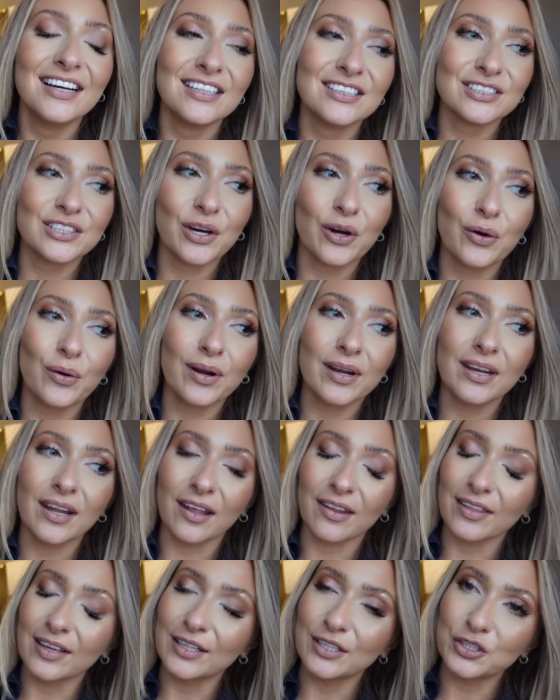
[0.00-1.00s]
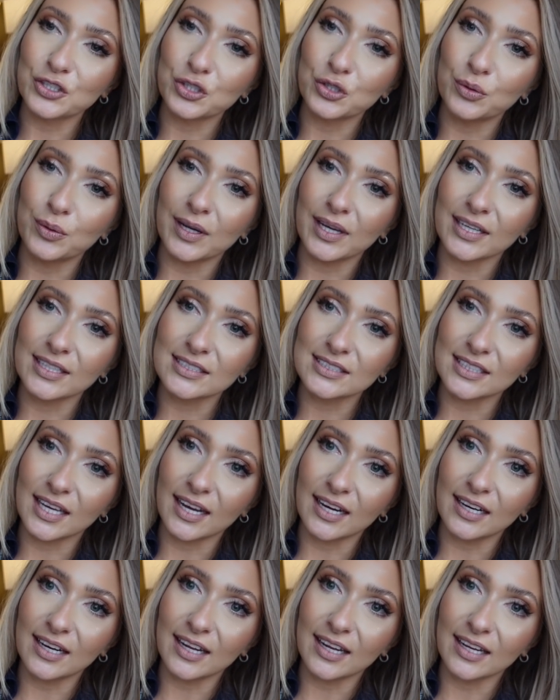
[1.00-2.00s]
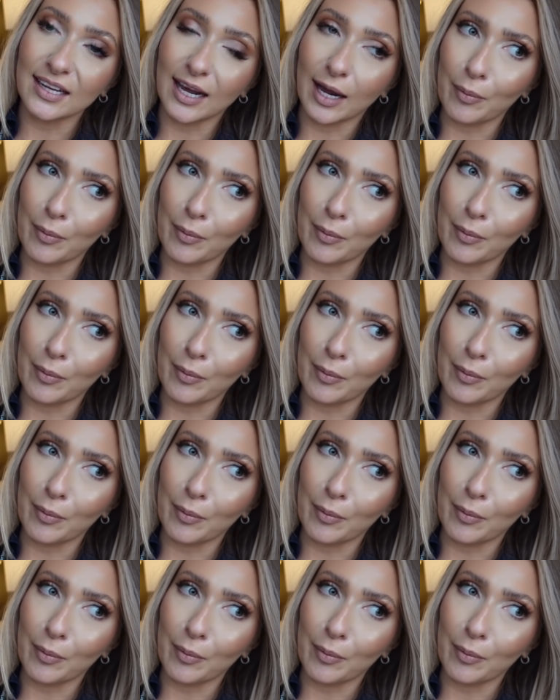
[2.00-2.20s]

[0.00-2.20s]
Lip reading: So nothing too exciting.